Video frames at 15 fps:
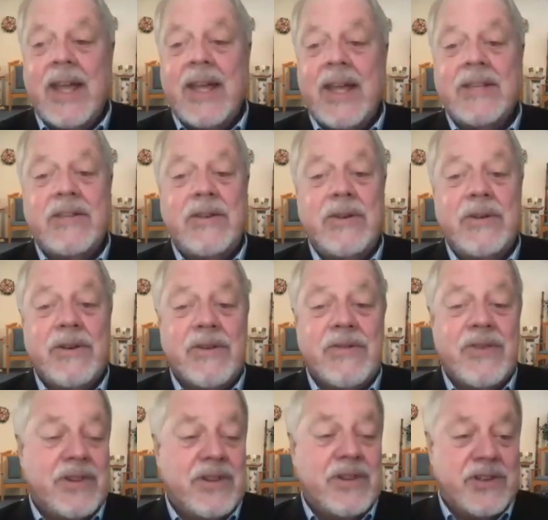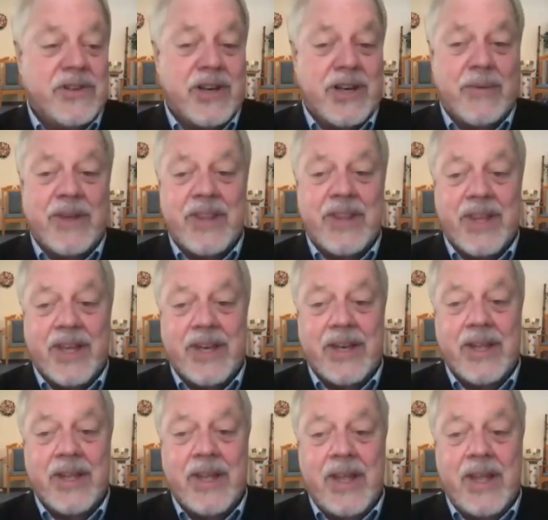and tutor for the Journey Within,